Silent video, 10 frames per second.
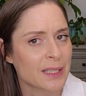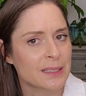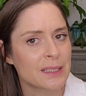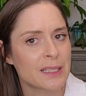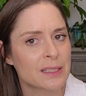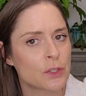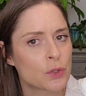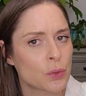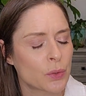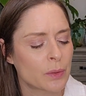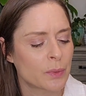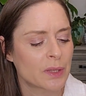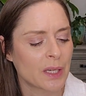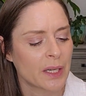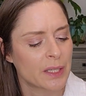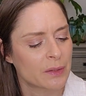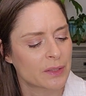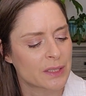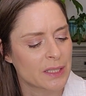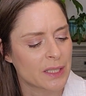I did toy with the
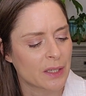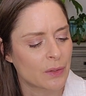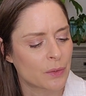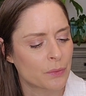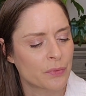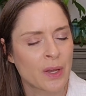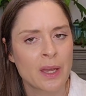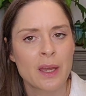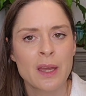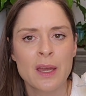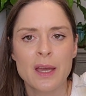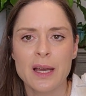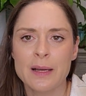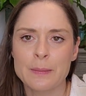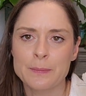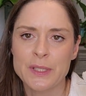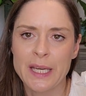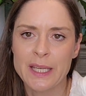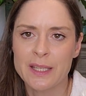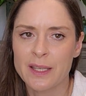idea of
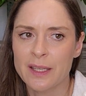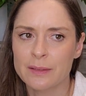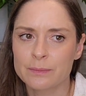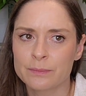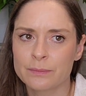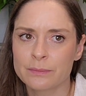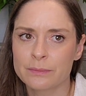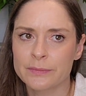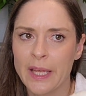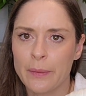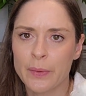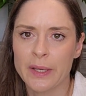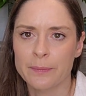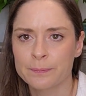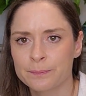dyeing it that way.